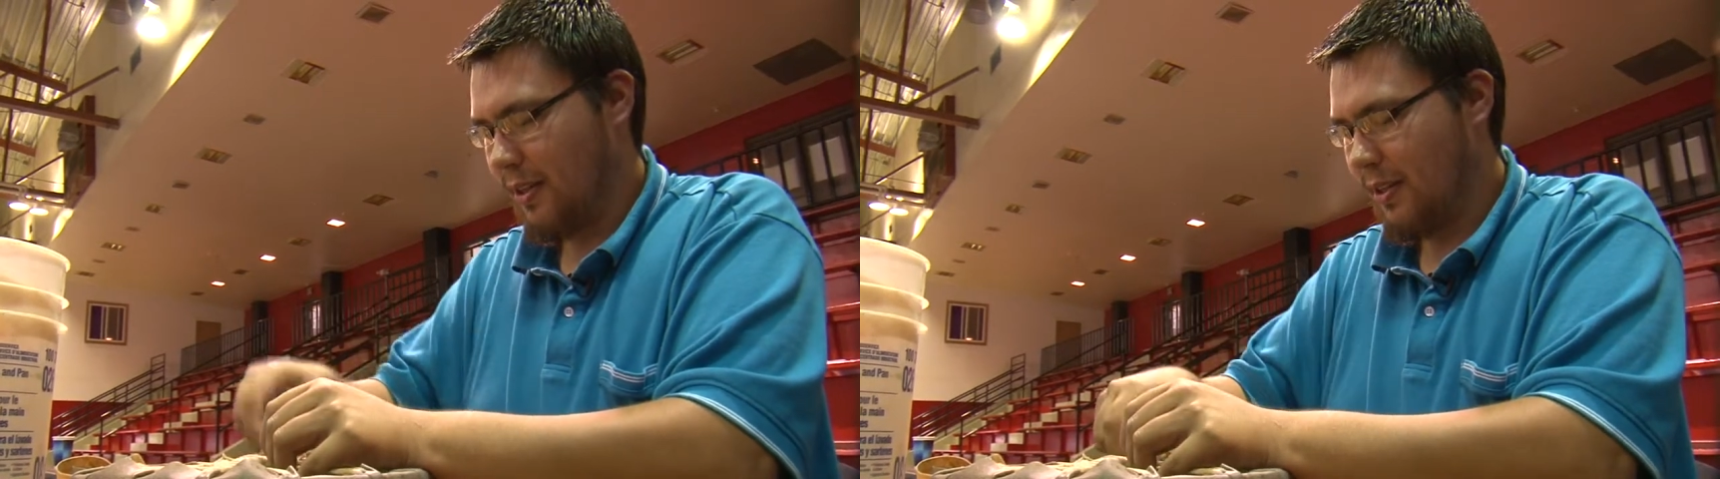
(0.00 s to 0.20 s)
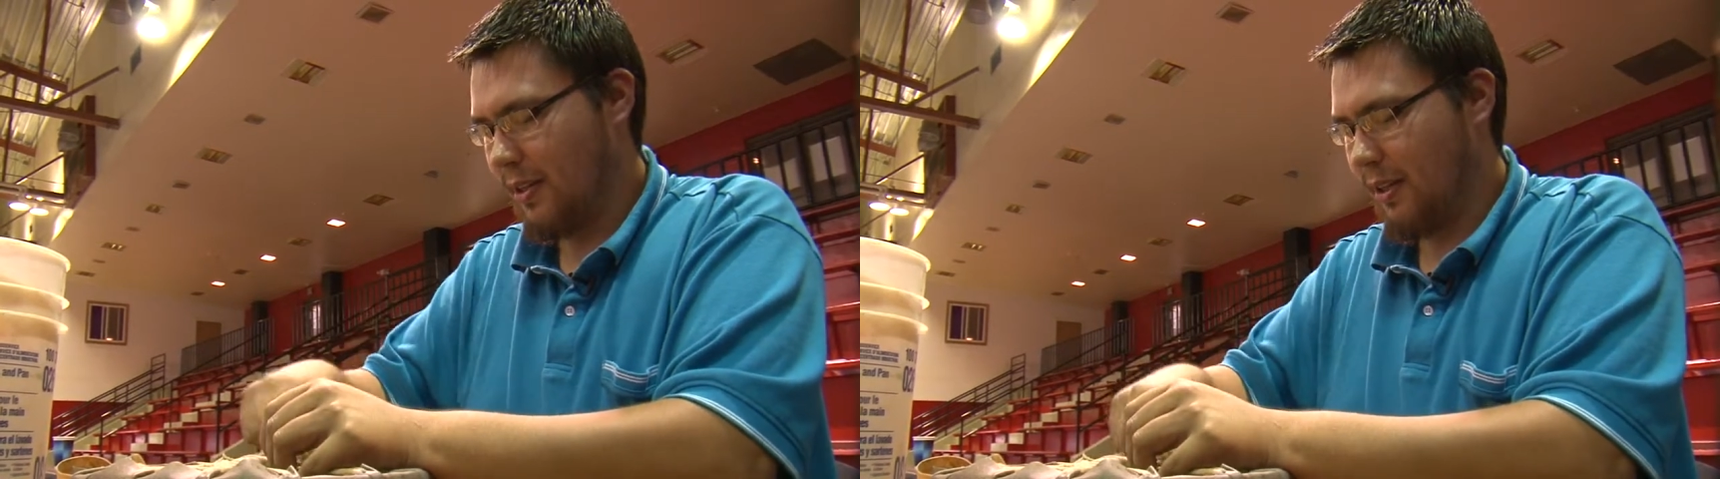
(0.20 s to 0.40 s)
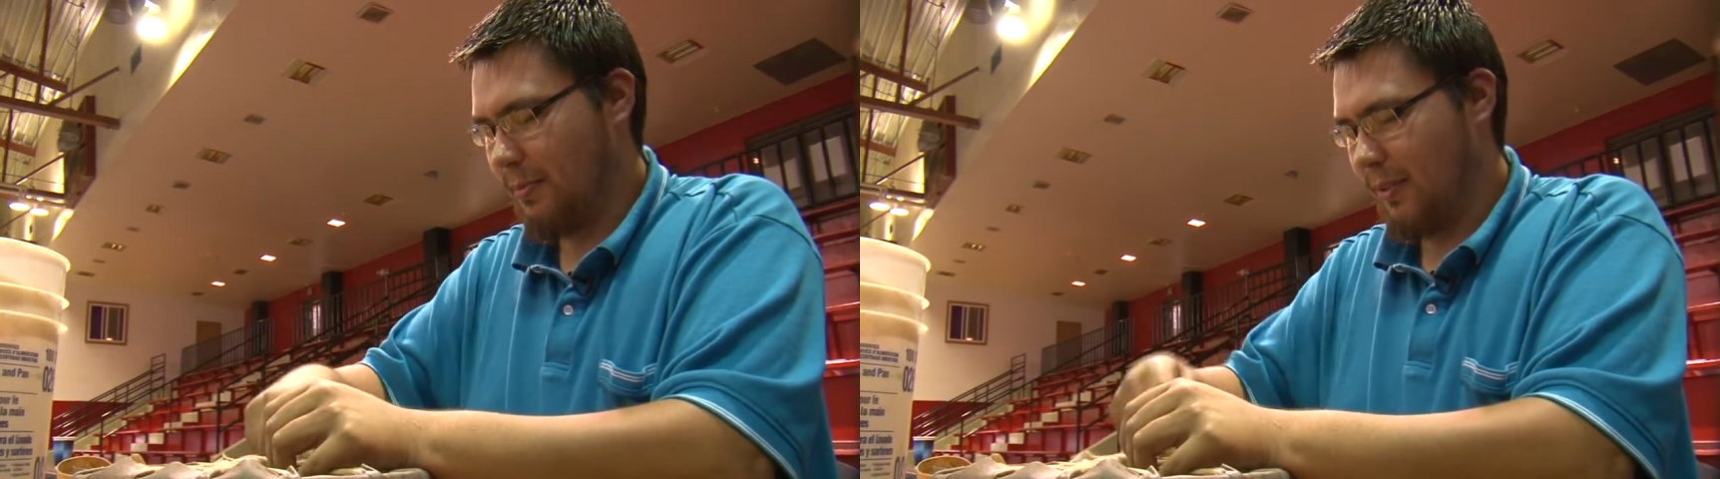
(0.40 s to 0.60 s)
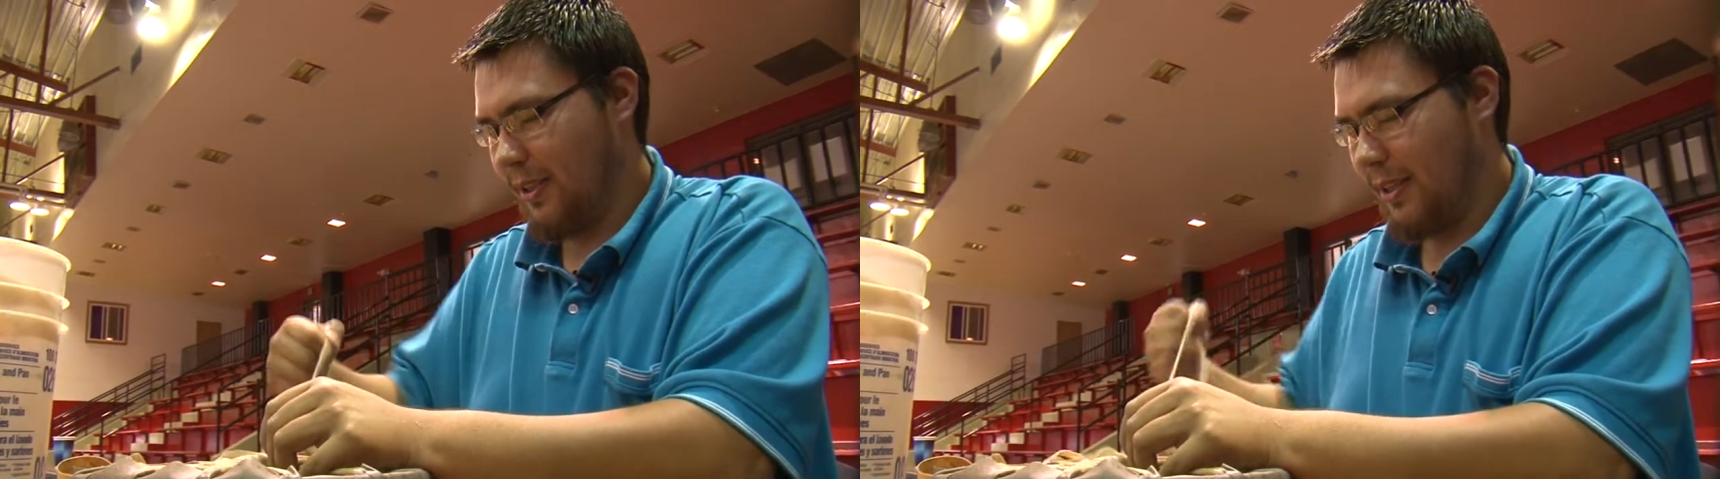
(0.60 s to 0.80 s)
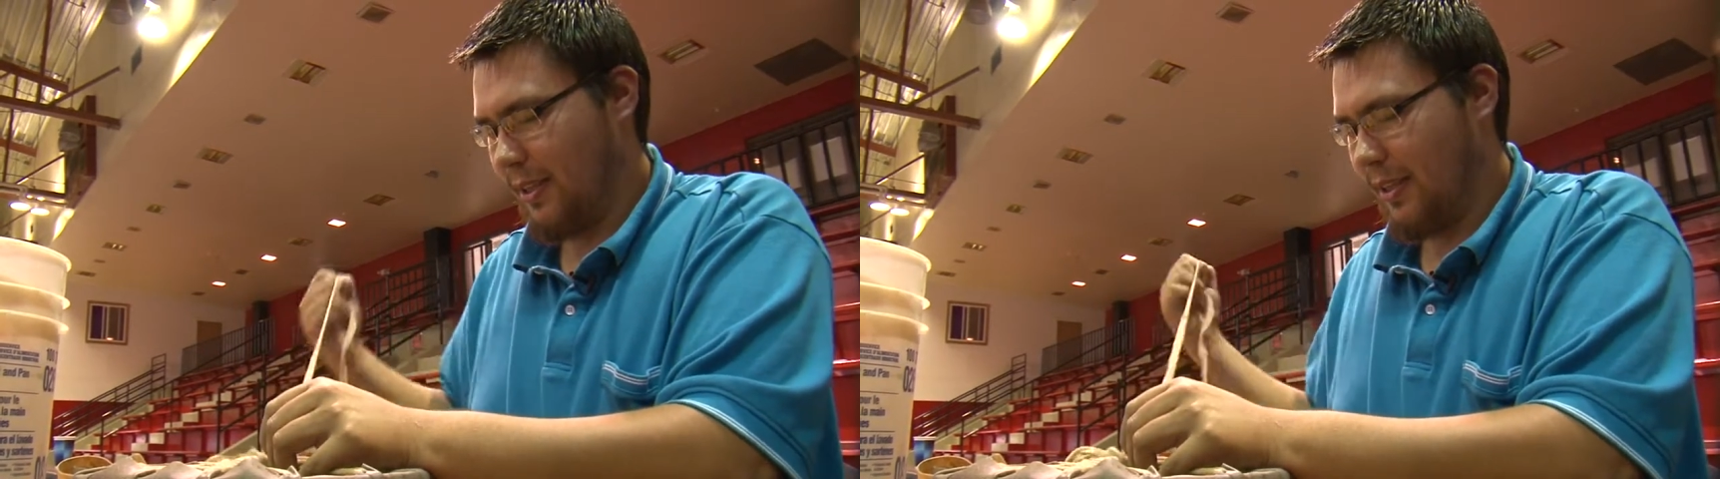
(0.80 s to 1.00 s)
a couple
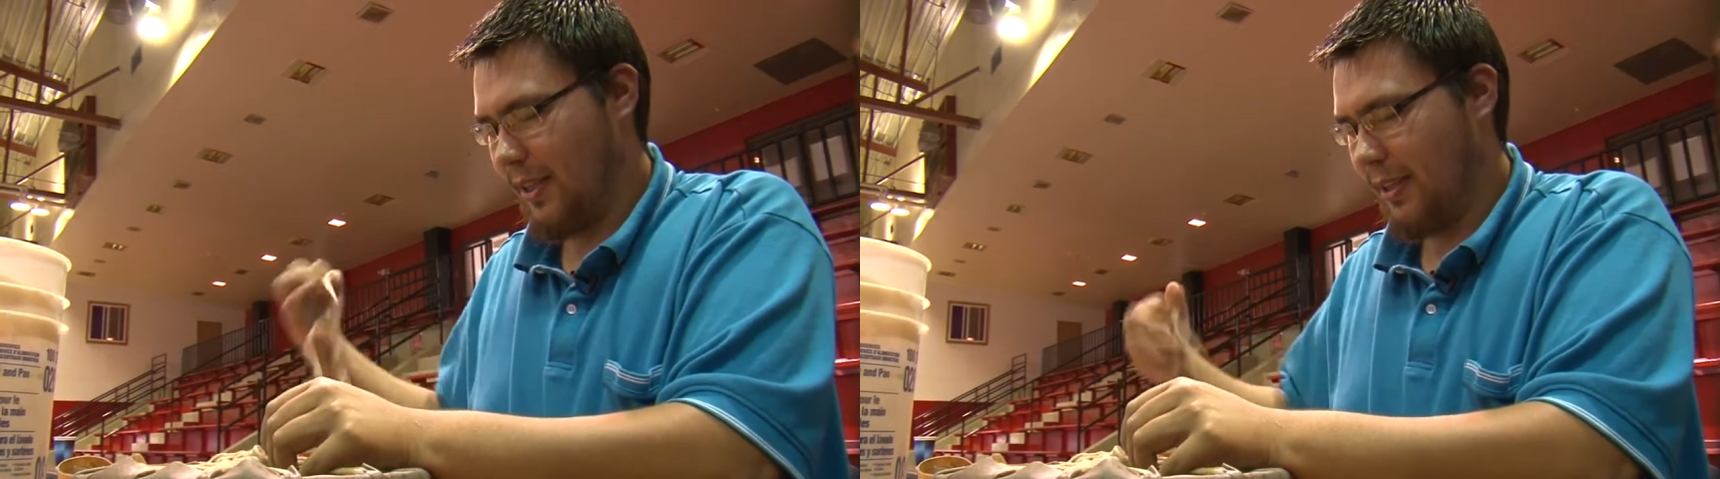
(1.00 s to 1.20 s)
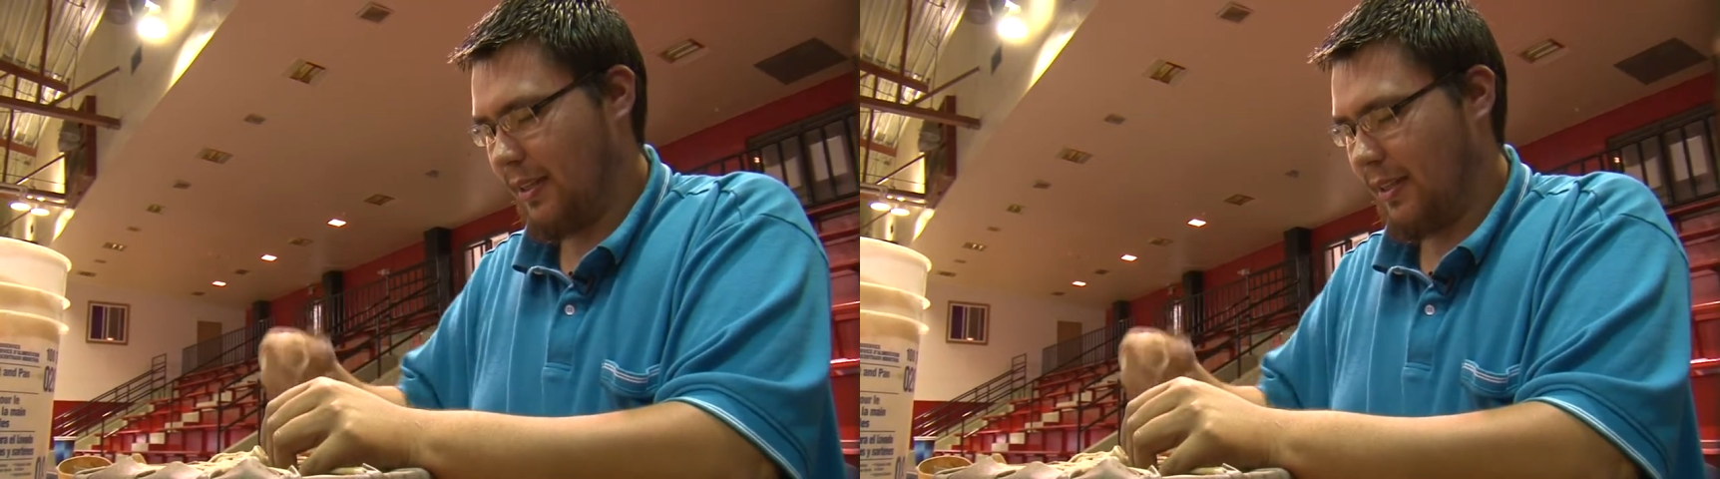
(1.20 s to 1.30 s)
days and that